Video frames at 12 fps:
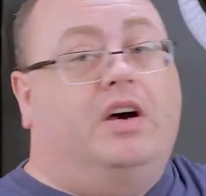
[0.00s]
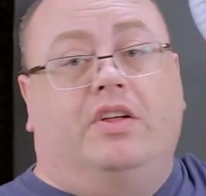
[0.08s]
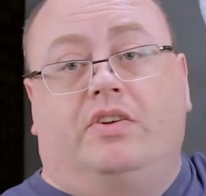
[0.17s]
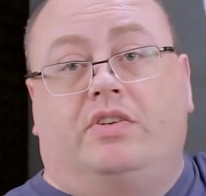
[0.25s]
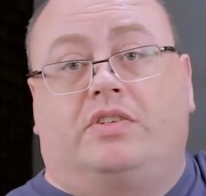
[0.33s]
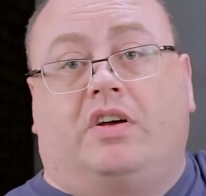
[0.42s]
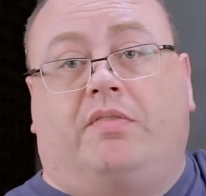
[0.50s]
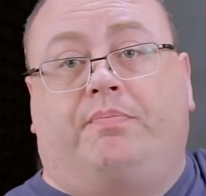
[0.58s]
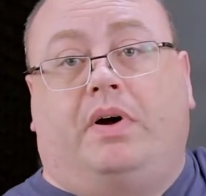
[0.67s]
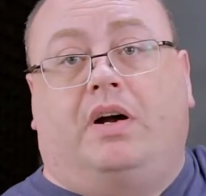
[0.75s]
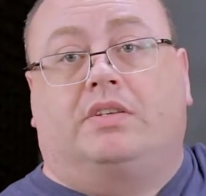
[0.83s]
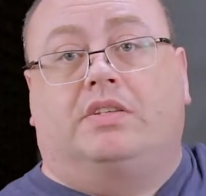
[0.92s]
other soft
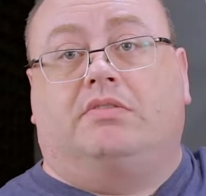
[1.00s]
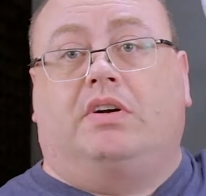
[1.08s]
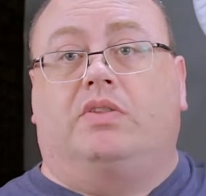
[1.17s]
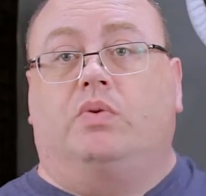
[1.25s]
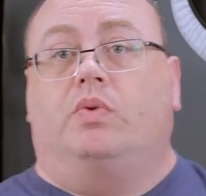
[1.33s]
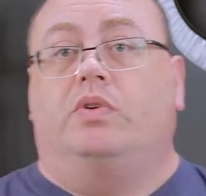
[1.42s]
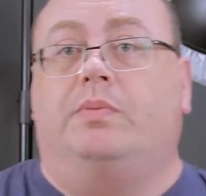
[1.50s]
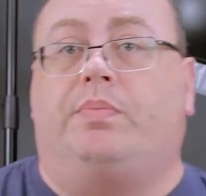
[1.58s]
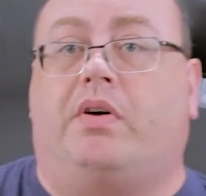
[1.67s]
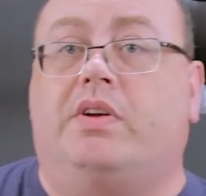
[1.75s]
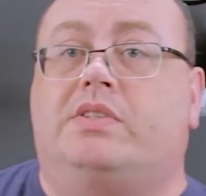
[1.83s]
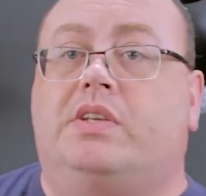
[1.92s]
boxes like the one you
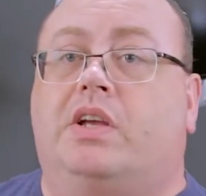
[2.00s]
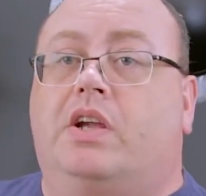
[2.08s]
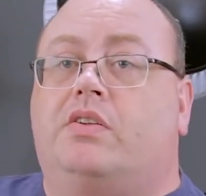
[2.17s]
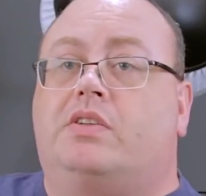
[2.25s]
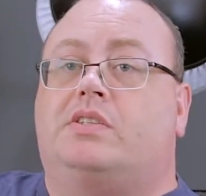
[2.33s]
probably see here to the